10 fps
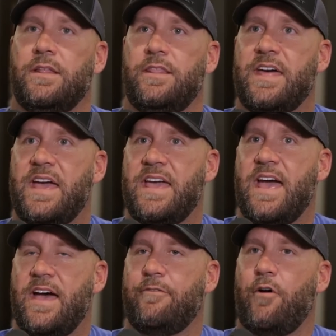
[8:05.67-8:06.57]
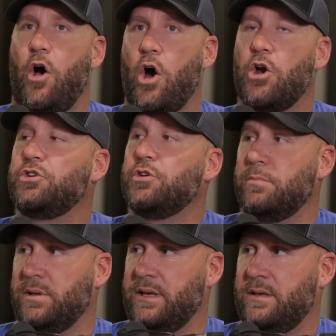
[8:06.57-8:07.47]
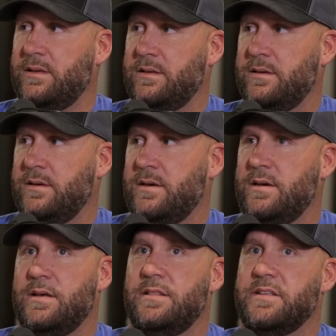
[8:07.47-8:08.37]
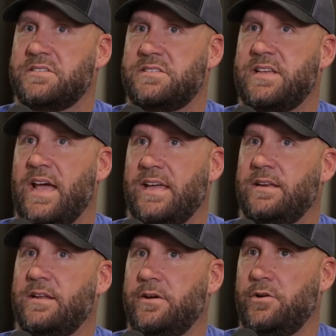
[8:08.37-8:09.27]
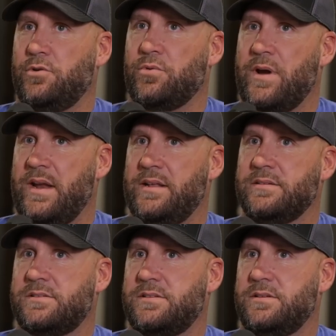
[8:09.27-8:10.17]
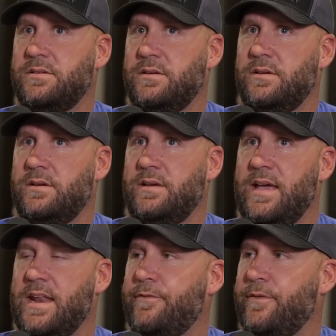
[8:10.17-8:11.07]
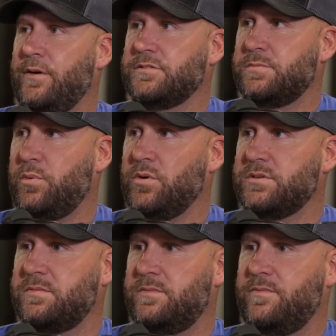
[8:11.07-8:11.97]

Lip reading: they have arguably the second greatest NFL sports